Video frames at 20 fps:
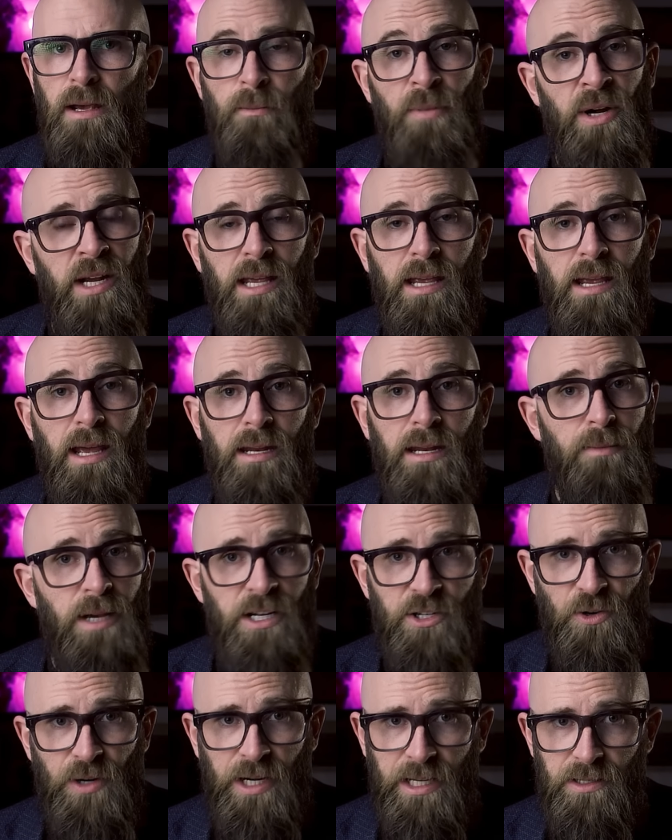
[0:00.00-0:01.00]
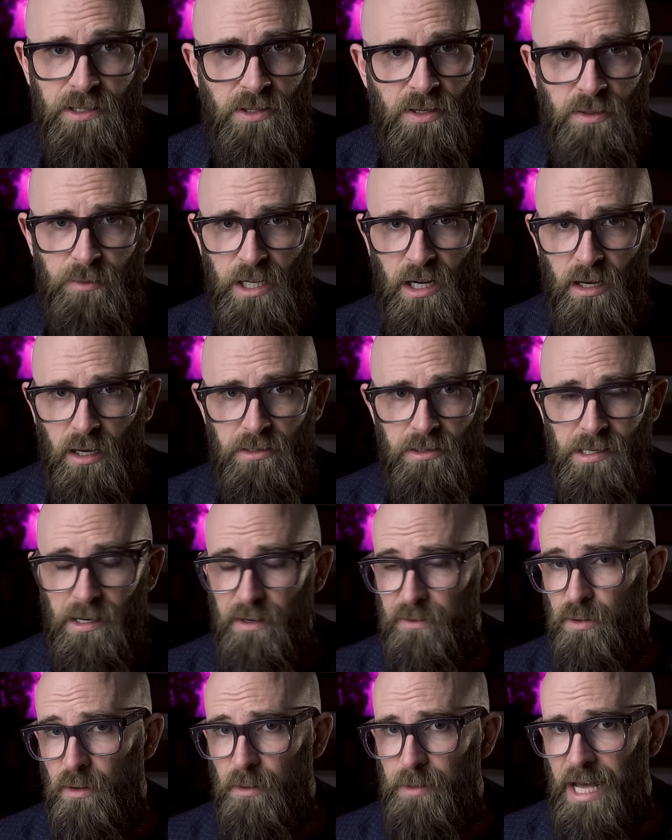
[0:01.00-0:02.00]
bringing any measure instrument close
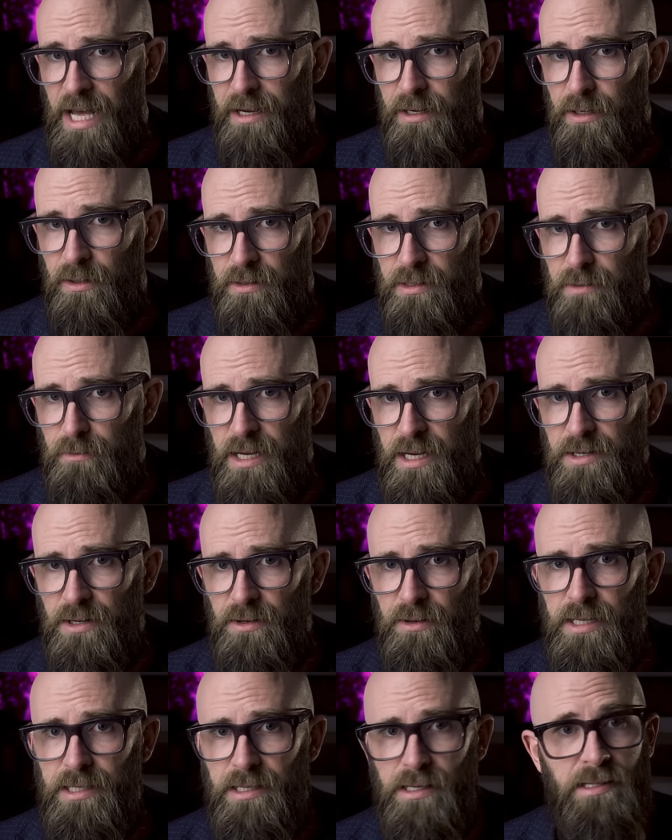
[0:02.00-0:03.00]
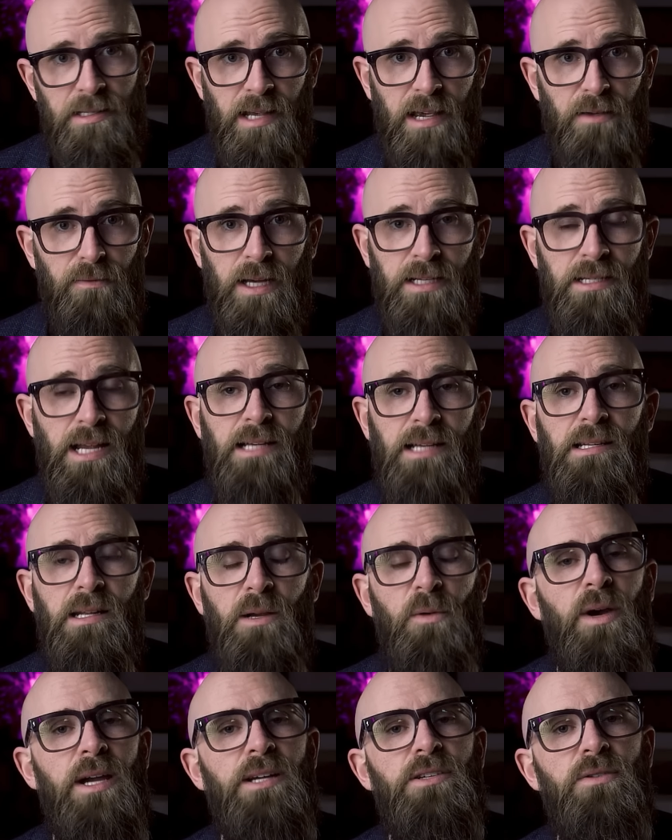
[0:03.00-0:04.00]
enough to a black hole to measure it is a
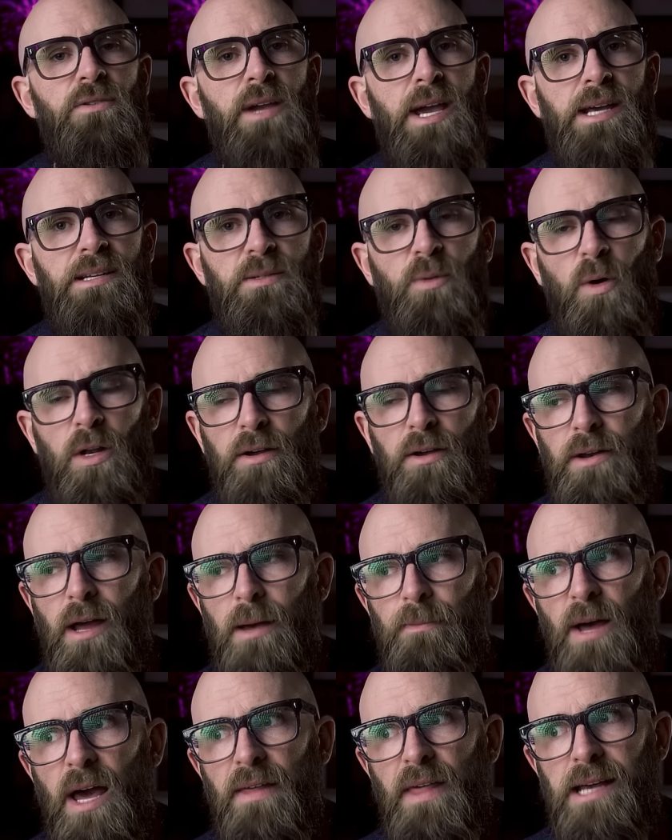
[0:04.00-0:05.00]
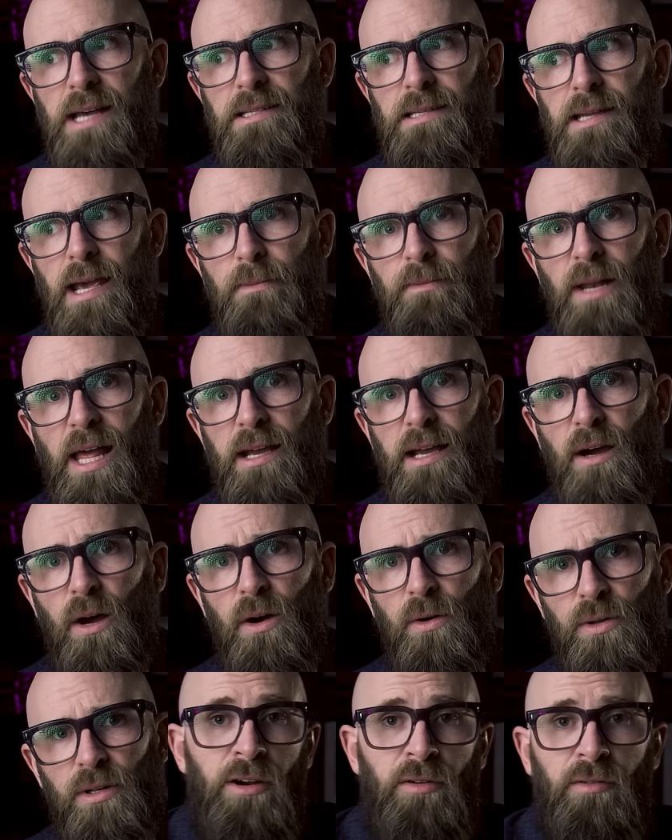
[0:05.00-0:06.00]
fantastic way to get swallowed up by that same black hole.